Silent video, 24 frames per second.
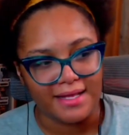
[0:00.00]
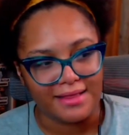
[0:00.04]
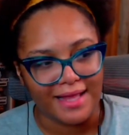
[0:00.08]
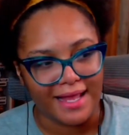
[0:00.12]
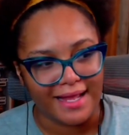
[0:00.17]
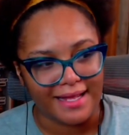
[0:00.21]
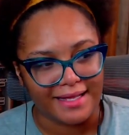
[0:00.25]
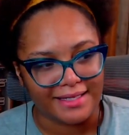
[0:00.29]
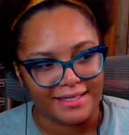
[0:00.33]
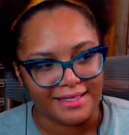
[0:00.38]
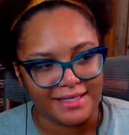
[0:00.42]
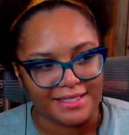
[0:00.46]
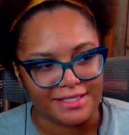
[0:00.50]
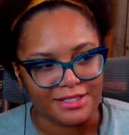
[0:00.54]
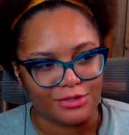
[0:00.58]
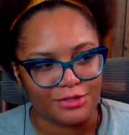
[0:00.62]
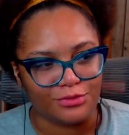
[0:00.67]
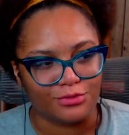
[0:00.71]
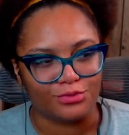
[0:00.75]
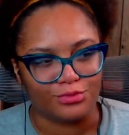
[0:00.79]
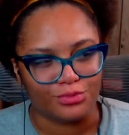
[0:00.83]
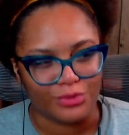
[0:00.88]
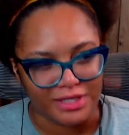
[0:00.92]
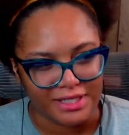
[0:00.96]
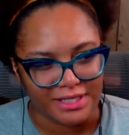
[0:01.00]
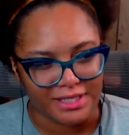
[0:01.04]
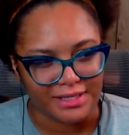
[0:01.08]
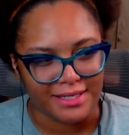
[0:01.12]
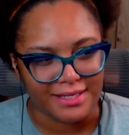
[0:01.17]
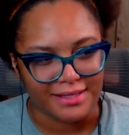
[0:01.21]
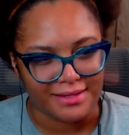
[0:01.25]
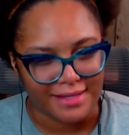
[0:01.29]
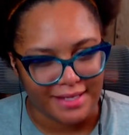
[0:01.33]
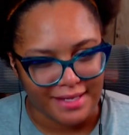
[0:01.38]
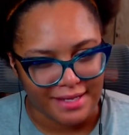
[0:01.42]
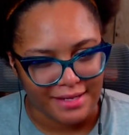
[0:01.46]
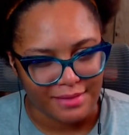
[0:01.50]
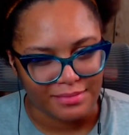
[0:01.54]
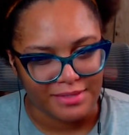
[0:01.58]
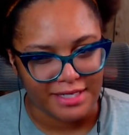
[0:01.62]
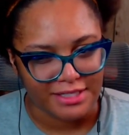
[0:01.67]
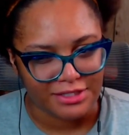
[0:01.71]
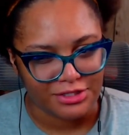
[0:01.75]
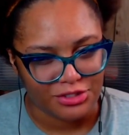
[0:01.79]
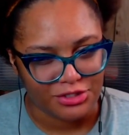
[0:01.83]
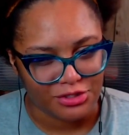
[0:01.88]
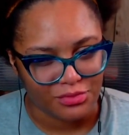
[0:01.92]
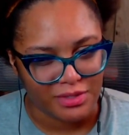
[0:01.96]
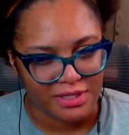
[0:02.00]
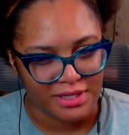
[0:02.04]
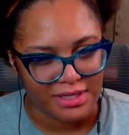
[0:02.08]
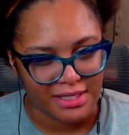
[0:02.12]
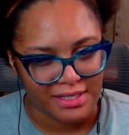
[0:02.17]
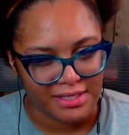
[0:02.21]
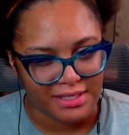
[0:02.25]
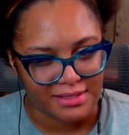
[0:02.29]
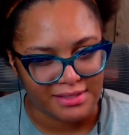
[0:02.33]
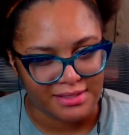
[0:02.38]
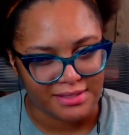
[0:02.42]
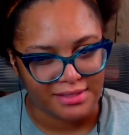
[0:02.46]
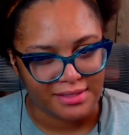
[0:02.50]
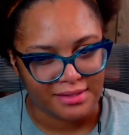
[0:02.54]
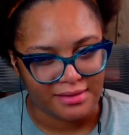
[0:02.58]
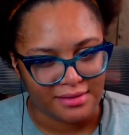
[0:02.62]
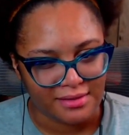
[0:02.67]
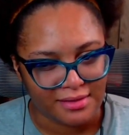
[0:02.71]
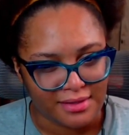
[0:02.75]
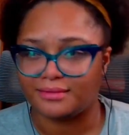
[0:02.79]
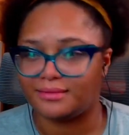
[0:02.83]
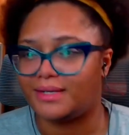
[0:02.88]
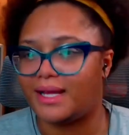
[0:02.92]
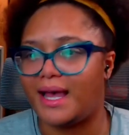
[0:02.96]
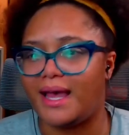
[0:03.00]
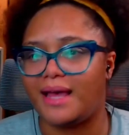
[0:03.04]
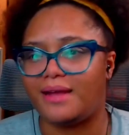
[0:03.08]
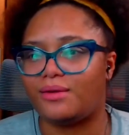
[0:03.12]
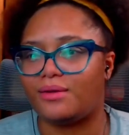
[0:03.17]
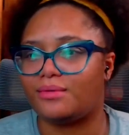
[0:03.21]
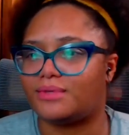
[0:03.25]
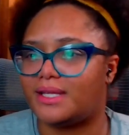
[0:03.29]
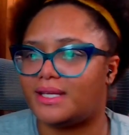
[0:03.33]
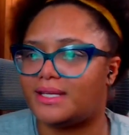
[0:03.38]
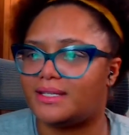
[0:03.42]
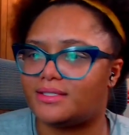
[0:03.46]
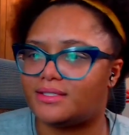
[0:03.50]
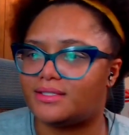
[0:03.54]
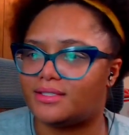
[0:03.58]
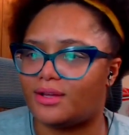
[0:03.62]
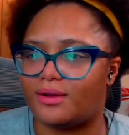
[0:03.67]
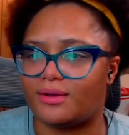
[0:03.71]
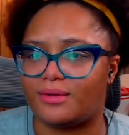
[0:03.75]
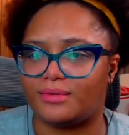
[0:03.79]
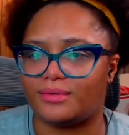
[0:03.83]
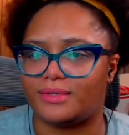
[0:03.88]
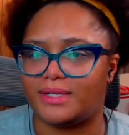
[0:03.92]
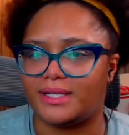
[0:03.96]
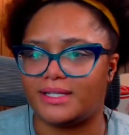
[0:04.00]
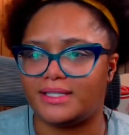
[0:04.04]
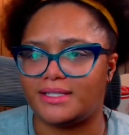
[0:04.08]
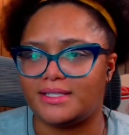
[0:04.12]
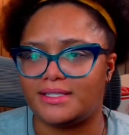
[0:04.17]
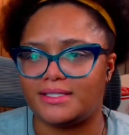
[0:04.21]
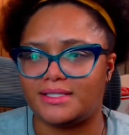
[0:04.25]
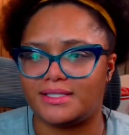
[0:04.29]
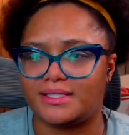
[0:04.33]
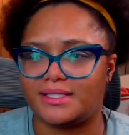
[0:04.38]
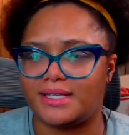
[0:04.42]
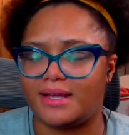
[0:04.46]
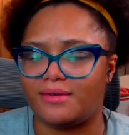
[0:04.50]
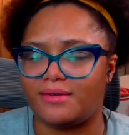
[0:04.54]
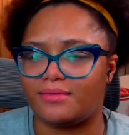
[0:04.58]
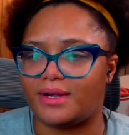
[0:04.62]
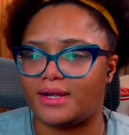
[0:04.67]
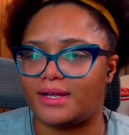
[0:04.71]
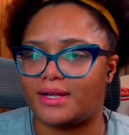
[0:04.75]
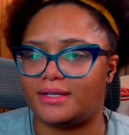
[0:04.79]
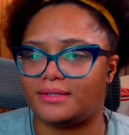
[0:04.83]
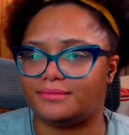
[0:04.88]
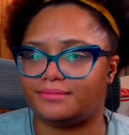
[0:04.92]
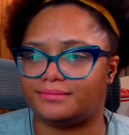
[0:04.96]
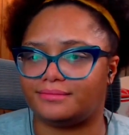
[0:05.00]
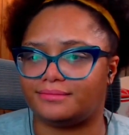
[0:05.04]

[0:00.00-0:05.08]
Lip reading: Like, is it really them that's doing this? I don't think so. Like, that doesn't sound right.